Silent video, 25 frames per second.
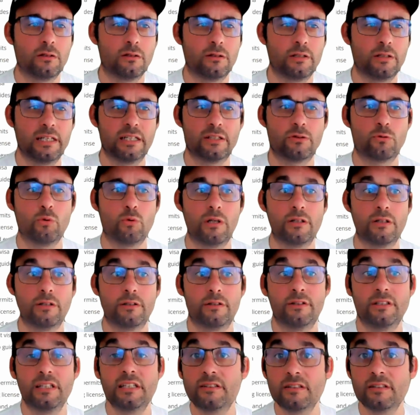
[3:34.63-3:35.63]
Next one,
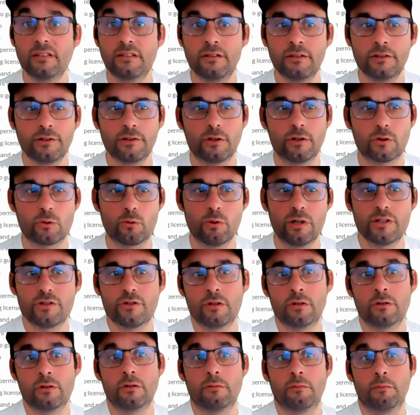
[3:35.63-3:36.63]
this isn't your
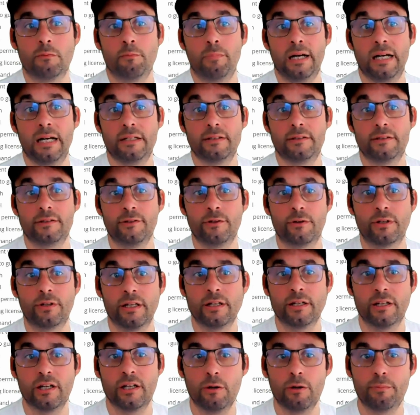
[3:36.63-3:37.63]
question, but you
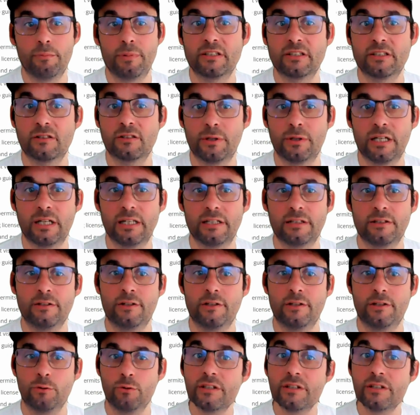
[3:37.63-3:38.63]
can help expedite
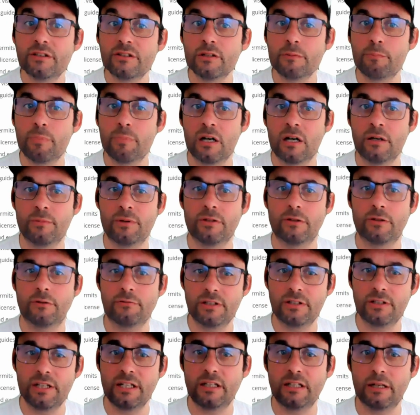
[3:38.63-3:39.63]
the US Department of
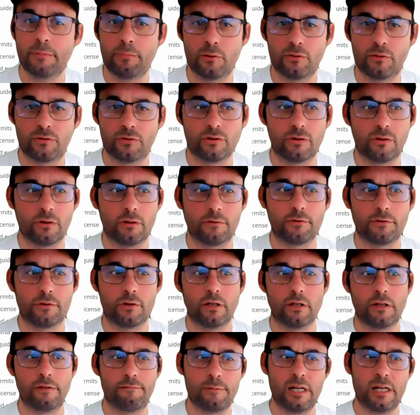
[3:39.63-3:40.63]
State apostille of
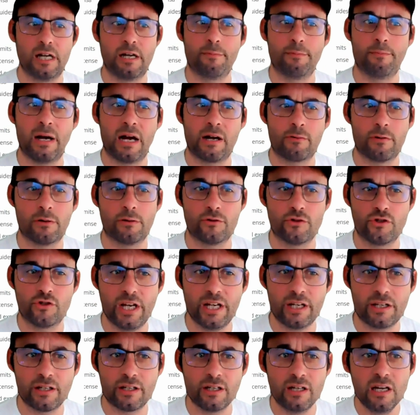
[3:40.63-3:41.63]
your FBI background
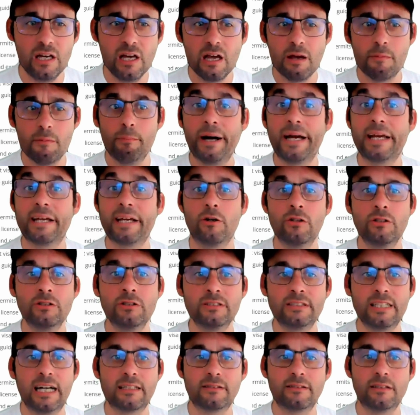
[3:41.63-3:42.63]
check by
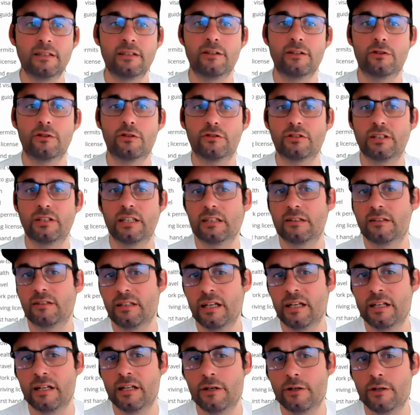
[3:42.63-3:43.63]
contacting your state
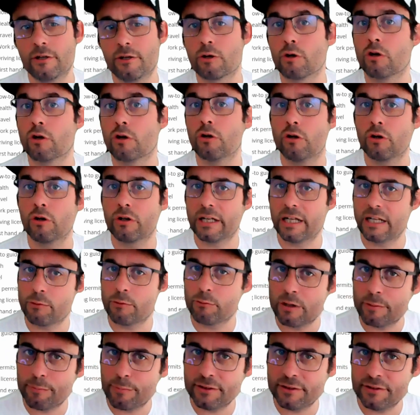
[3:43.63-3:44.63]
senator or local
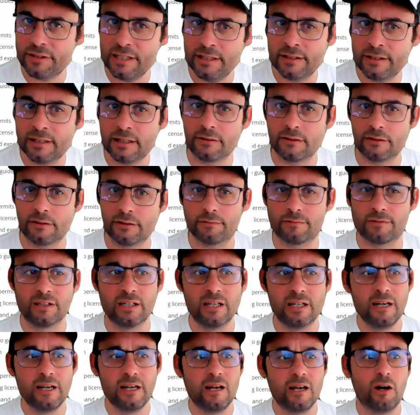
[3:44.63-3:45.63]
representative.
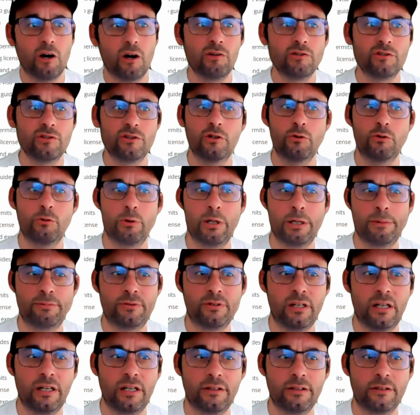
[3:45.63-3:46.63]
On their
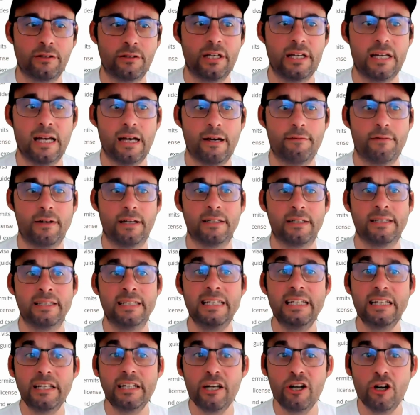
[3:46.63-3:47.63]
website, they have a
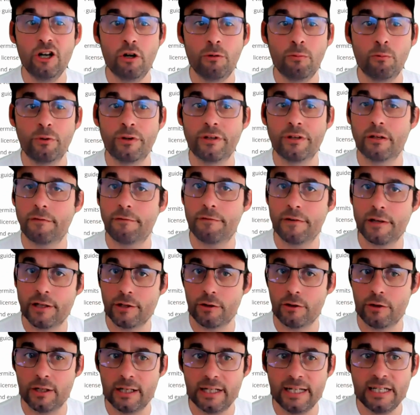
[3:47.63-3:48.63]
Need Help with a
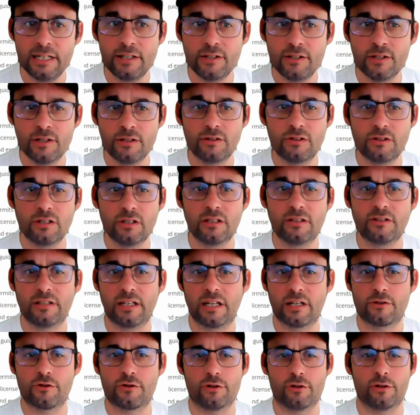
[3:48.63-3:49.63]
Federal Agency
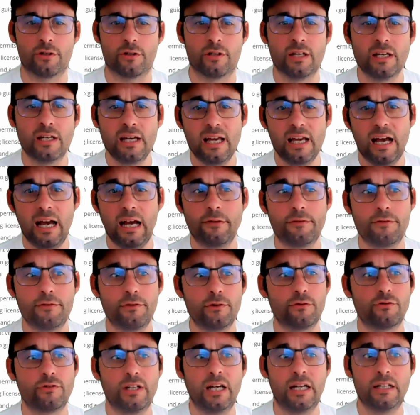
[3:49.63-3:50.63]
section. I've
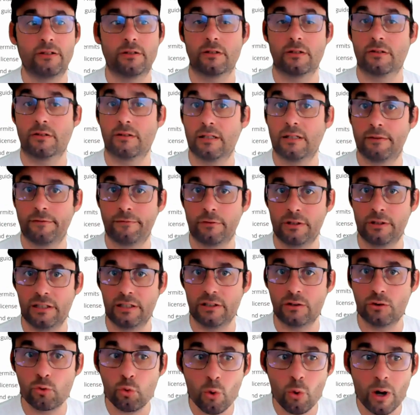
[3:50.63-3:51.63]
used that
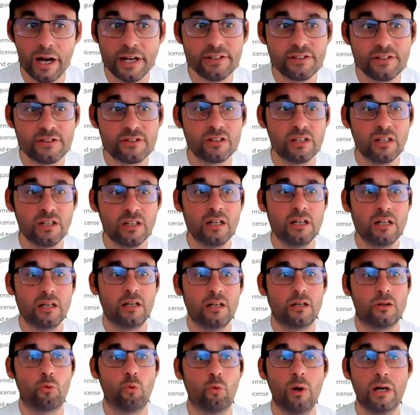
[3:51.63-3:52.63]
successfully twice,
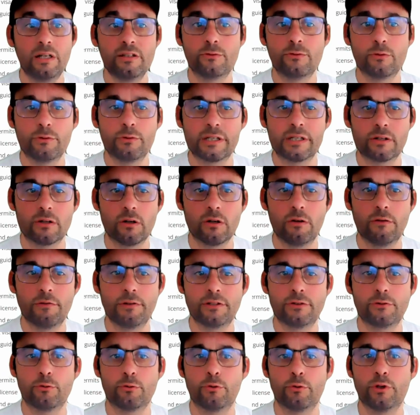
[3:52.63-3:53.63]
once during
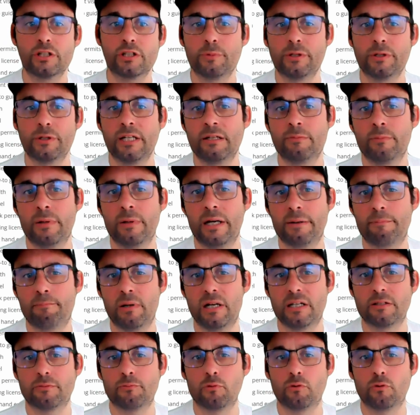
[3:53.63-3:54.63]
COVID to expedite my
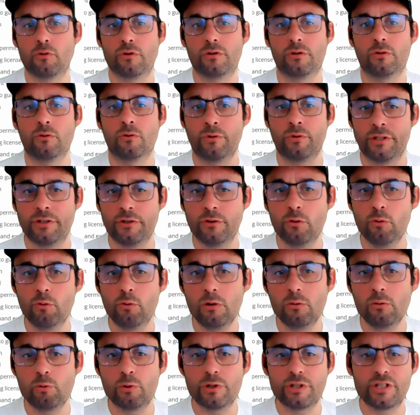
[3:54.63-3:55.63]
passport
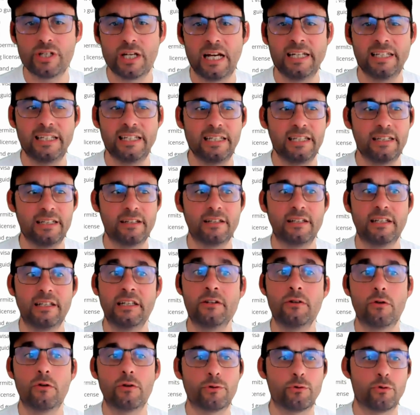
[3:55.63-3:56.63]
renewal, which I needed
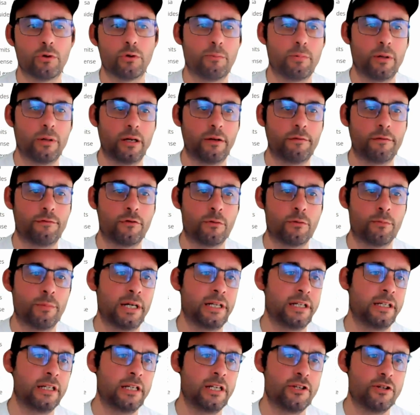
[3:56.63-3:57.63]
in order to apply for my
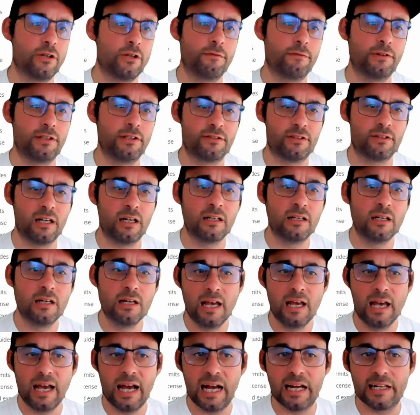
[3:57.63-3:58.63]
initial visa,
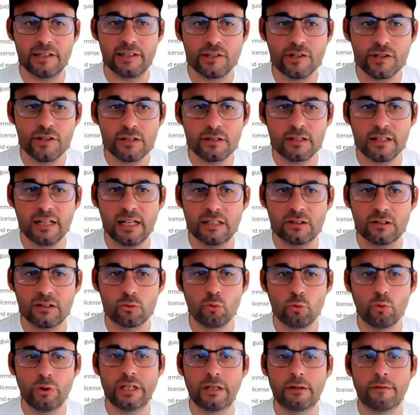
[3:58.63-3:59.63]
and just last
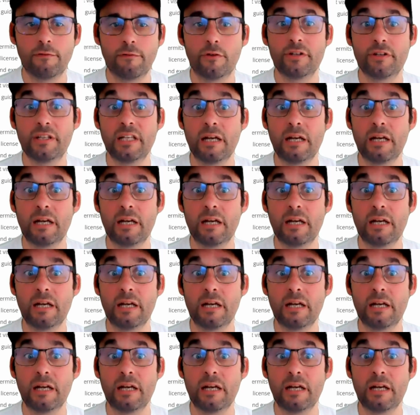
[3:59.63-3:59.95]
week for the